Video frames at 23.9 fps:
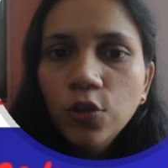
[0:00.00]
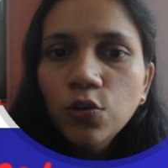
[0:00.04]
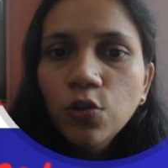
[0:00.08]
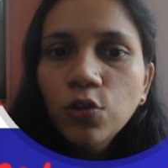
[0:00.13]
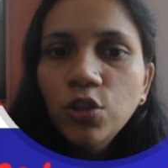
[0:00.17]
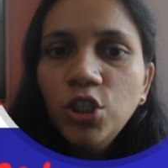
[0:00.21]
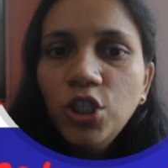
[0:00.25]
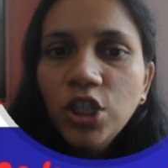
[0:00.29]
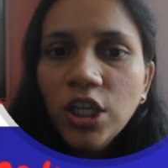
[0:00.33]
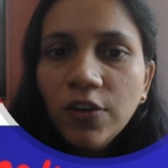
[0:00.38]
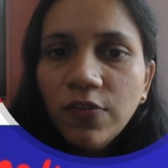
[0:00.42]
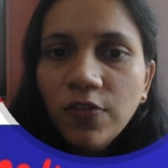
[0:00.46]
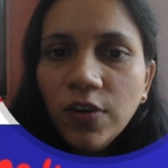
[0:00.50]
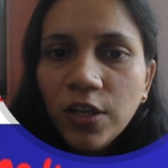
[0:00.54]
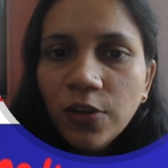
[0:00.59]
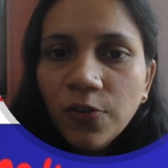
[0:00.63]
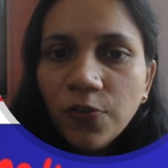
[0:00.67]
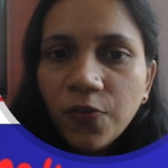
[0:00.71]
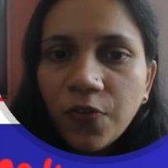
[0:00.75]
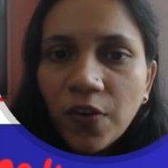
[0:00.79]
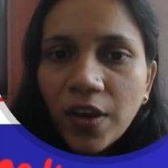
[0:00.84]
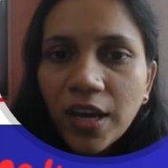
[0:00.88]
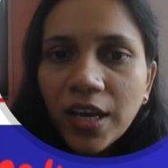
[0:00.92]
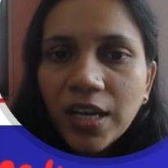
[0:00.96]
So
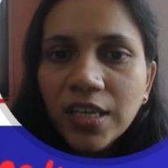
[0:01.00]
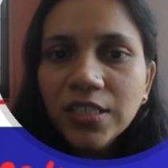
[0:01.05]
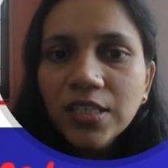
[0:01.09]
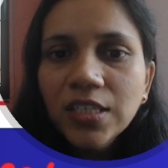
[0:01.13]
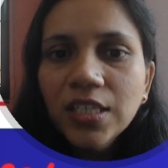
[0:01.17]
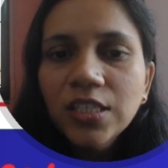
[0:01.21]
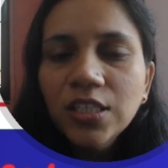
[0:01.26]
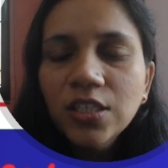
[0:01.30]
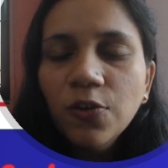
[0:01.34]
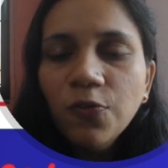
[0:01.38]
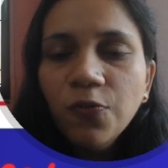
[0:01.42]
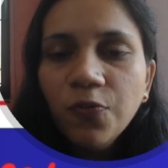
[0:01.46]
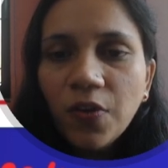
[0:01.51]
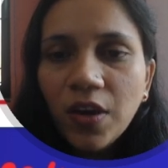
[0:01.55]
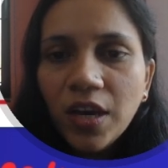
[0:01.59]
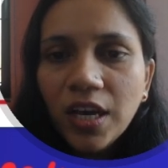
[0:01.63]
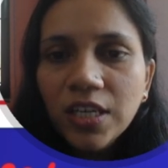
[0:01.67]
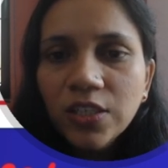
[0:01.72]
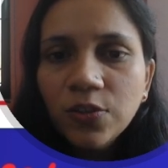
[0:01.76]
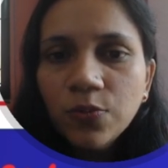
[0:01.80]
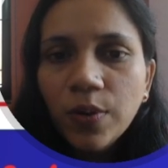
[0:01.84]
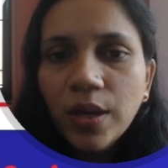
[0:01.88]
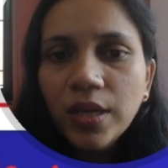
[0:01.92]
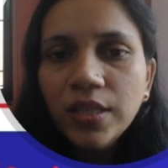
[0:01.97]
G1 phase is the
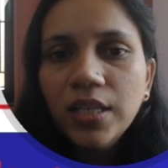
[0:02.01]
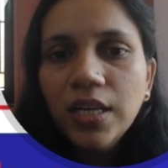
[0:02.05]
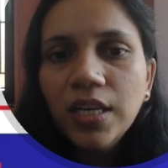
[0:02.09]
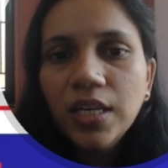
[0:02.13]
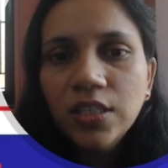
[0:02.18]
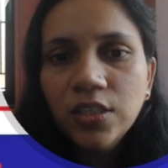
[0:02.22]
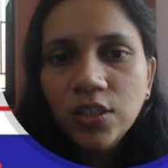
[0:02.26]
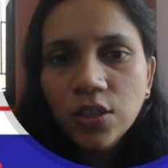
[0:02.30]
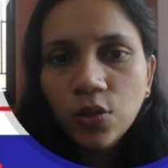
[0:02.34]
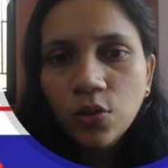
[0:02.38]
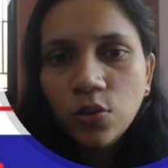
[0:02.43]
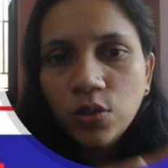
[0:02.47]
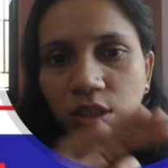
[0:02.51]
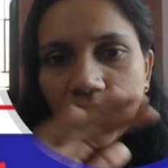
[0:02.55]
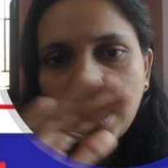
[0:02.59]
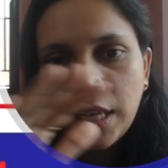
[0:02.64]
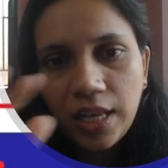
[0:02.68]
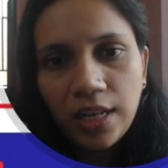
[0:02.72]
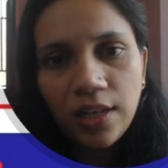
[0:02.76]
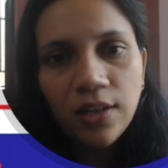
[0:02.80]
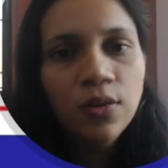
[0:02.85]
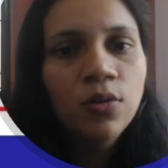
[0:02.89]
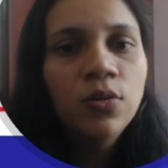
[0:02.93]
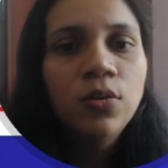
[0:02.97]
phase where there is a
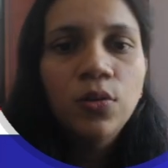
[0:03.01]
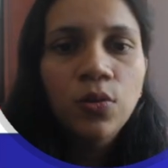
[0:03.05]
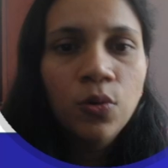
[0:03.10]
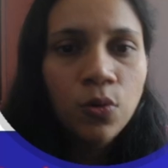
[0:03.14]
cell